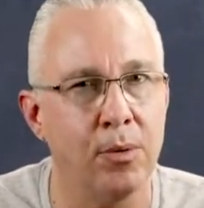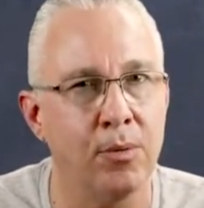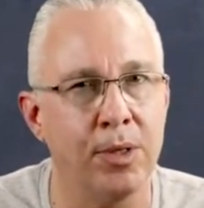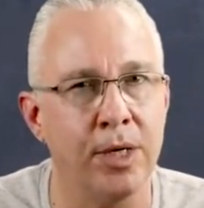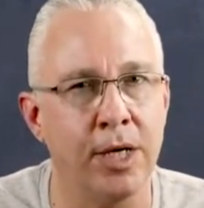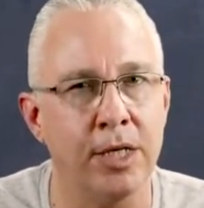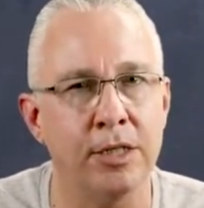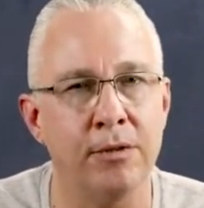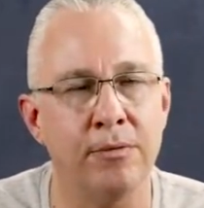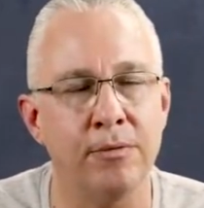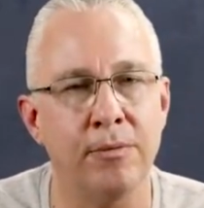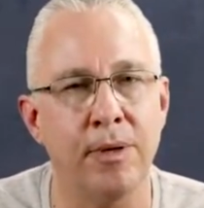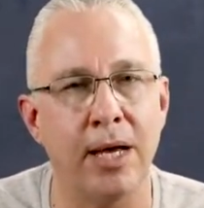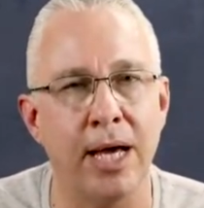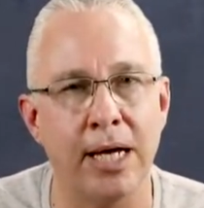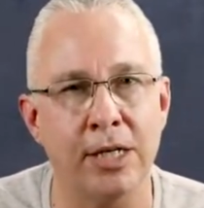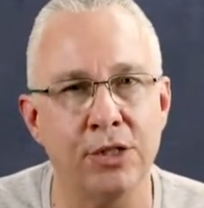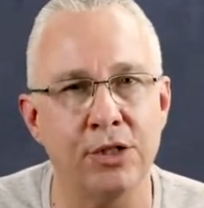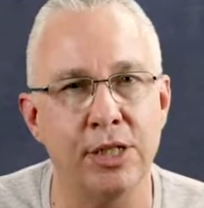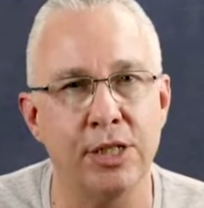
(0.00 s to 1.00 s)
we're going to
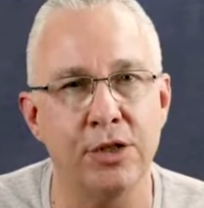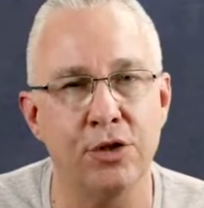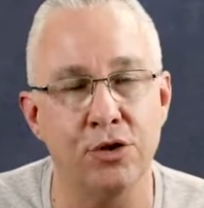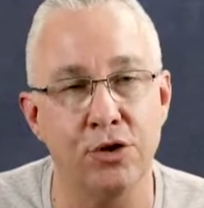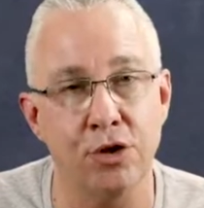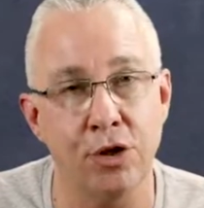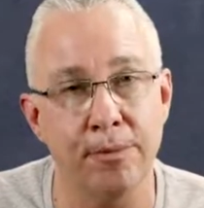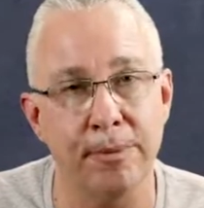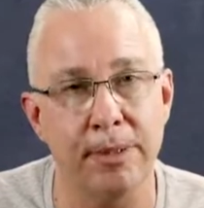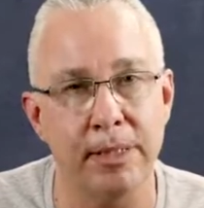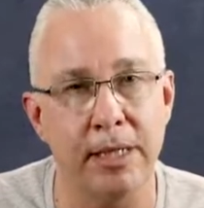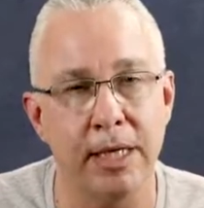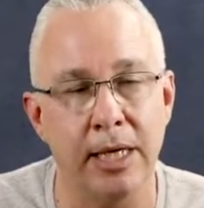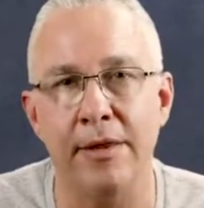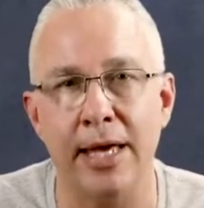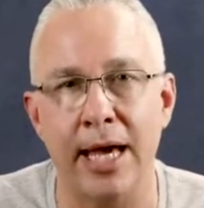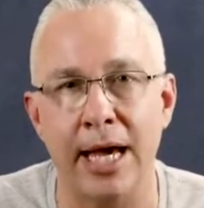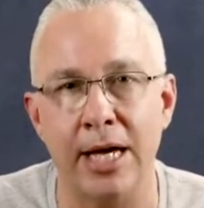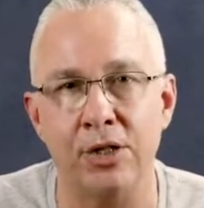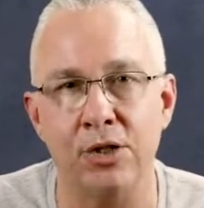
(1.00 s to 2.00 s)
actually determine
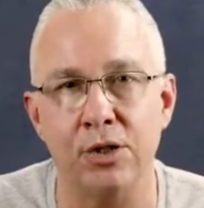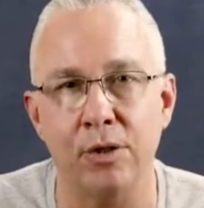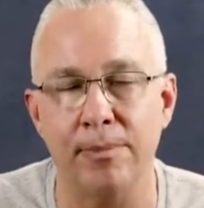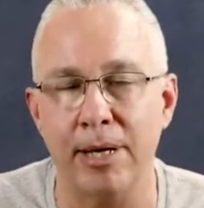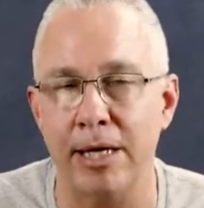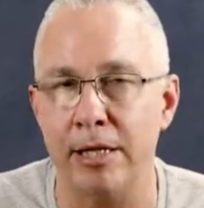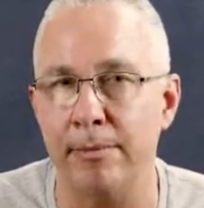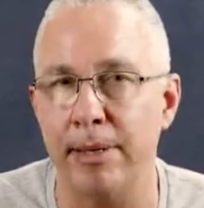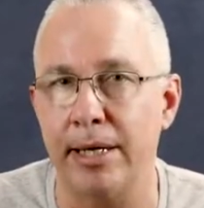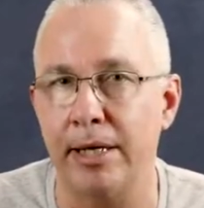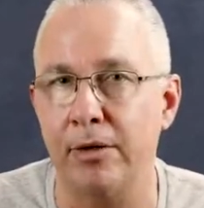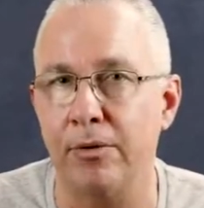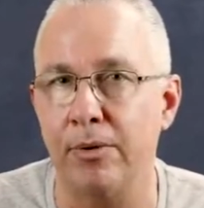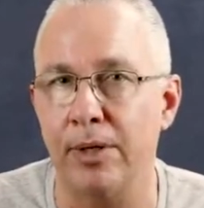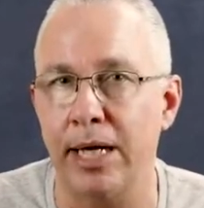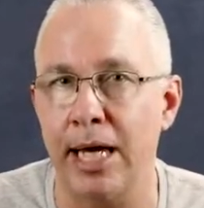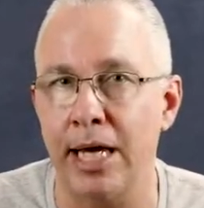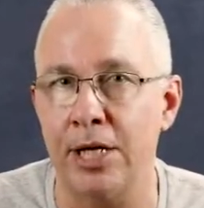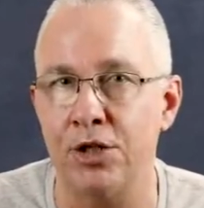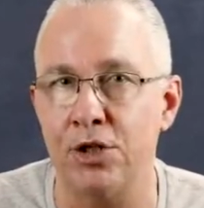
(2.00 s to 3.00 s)
the actual mathematical
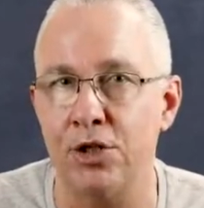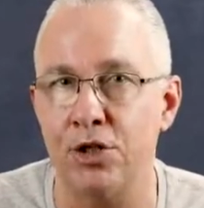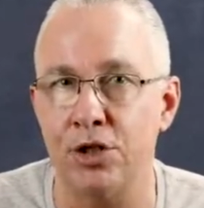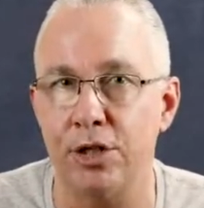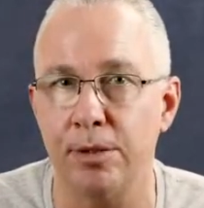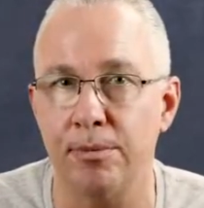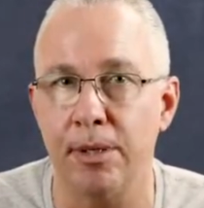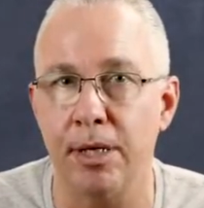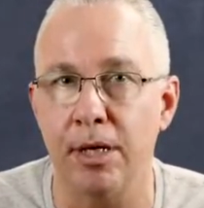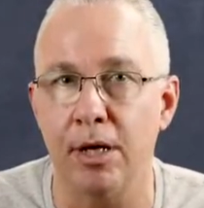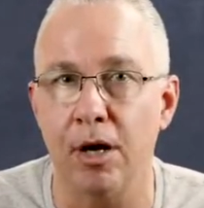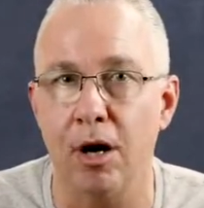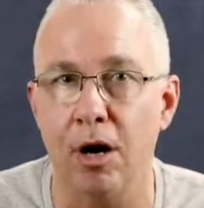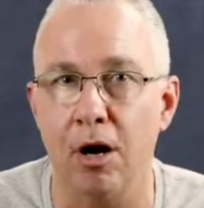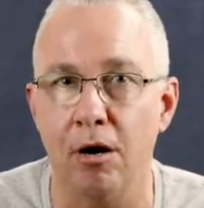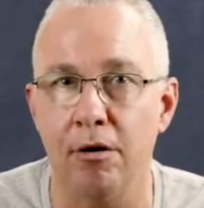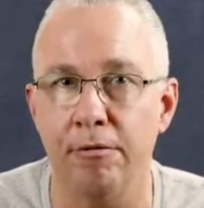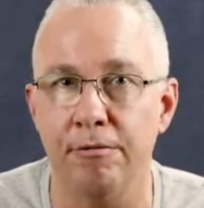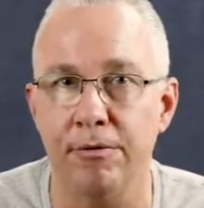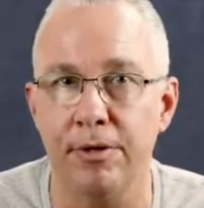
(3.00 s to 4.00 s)
relationship
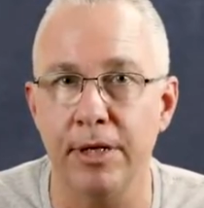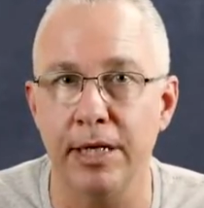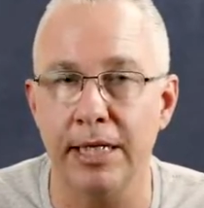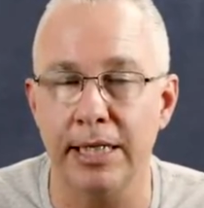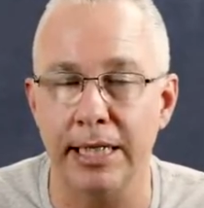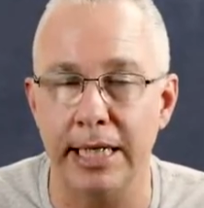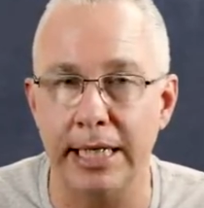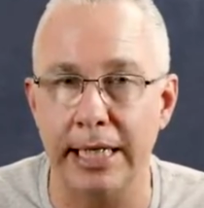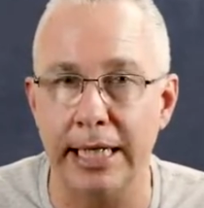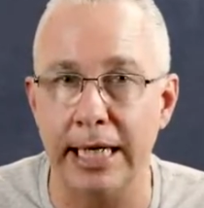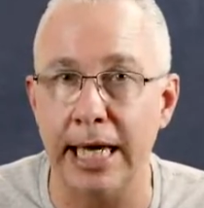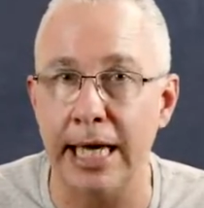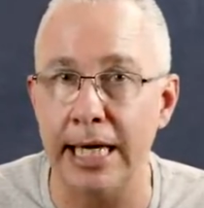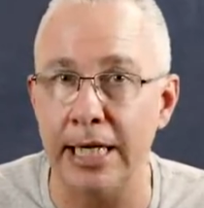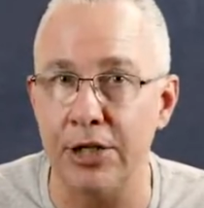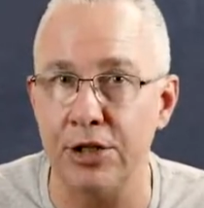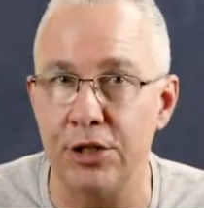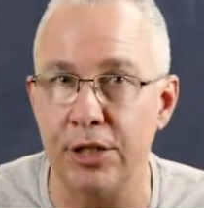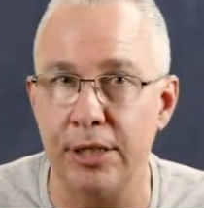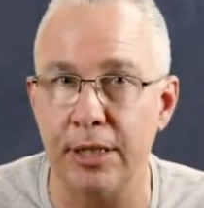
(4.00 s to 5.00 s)
of the kinetic
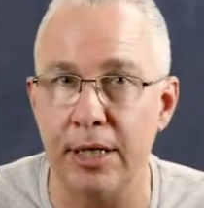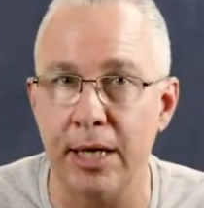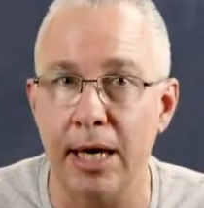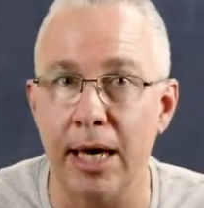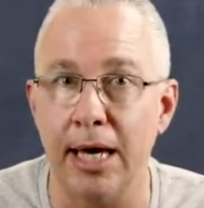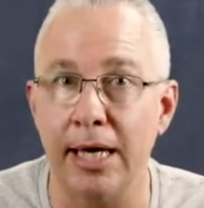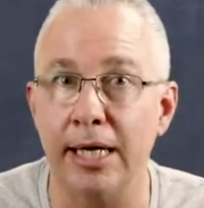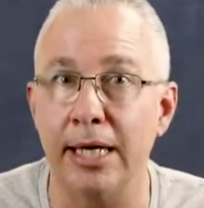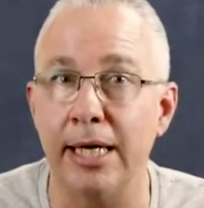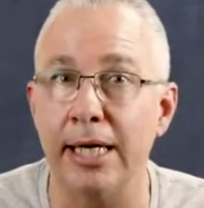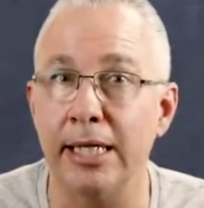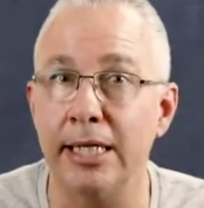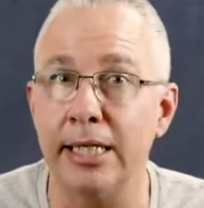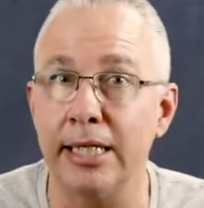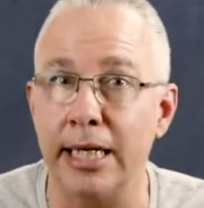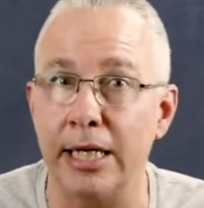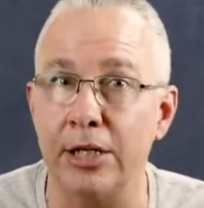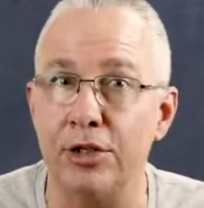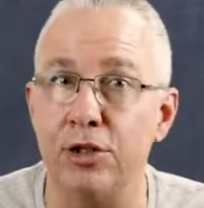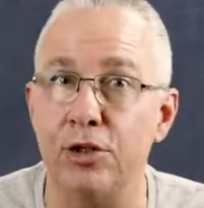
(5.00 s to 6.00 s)
energy in
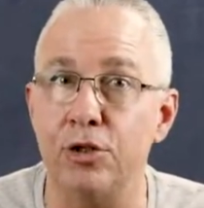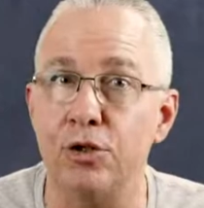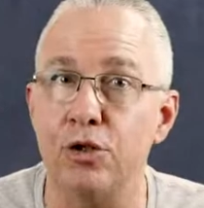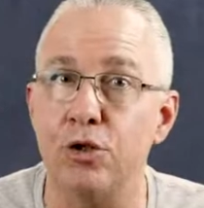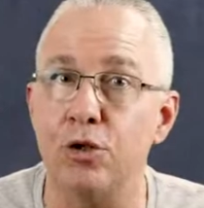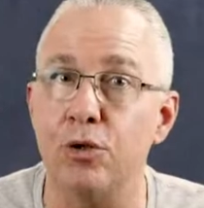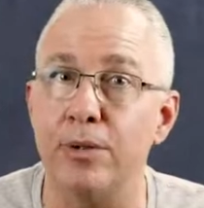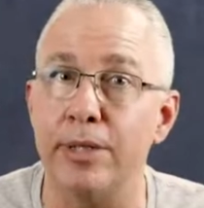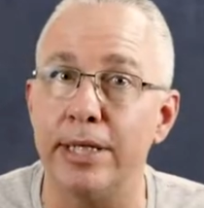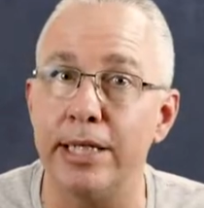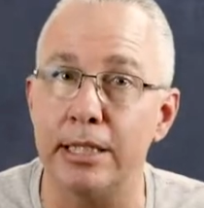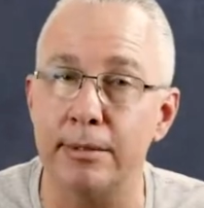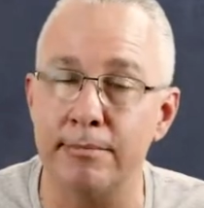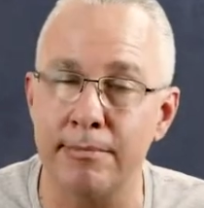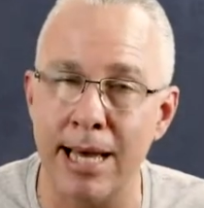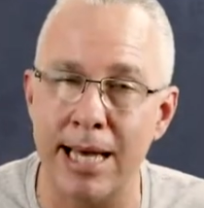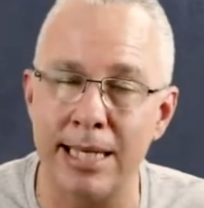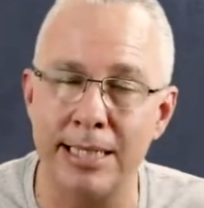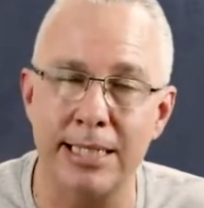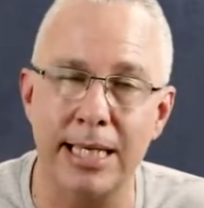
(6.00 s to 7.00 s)
connection to its
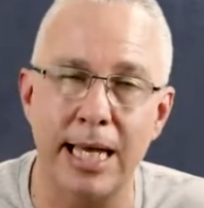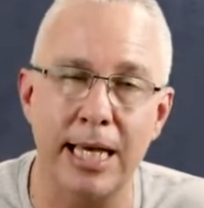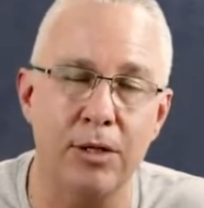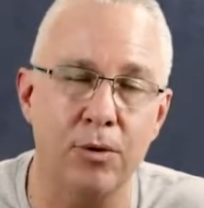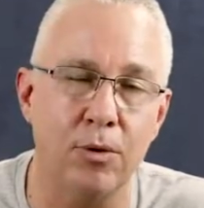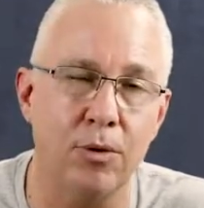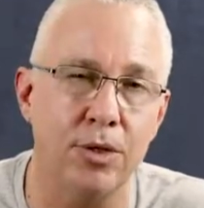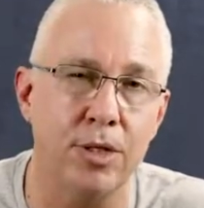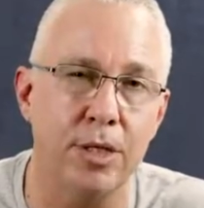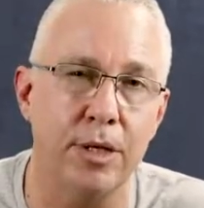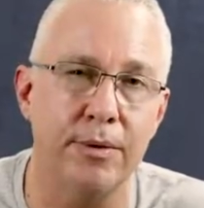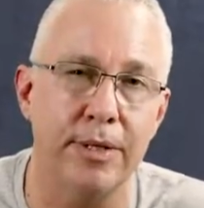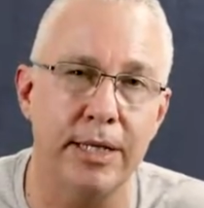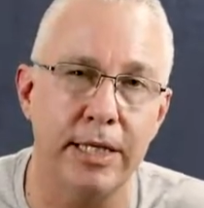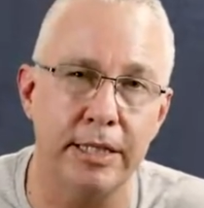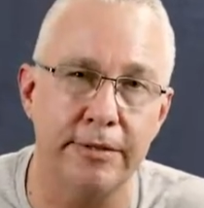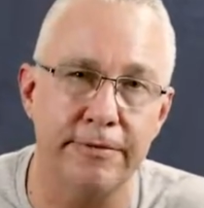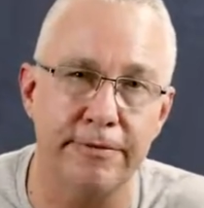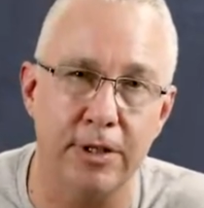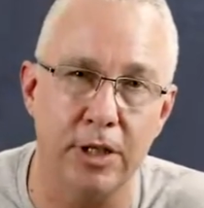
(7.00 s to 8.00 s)
mass and also
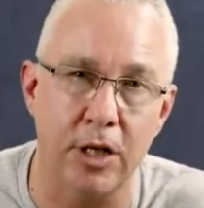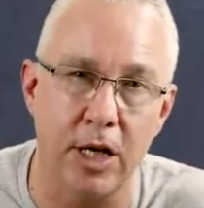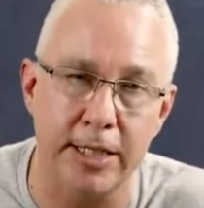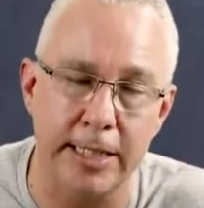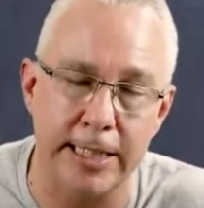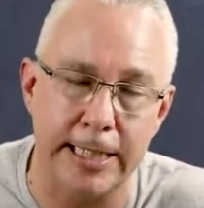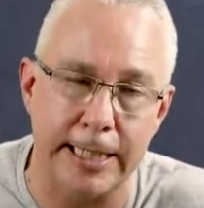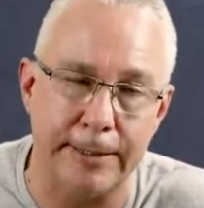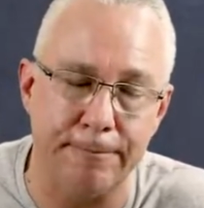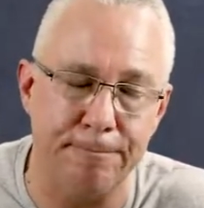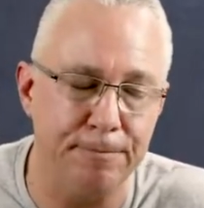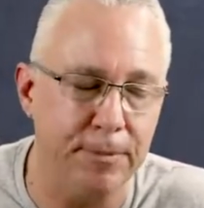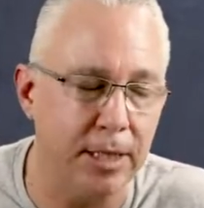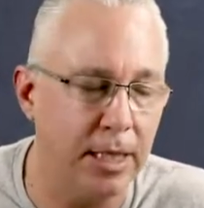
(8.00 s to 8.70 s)
its velocity.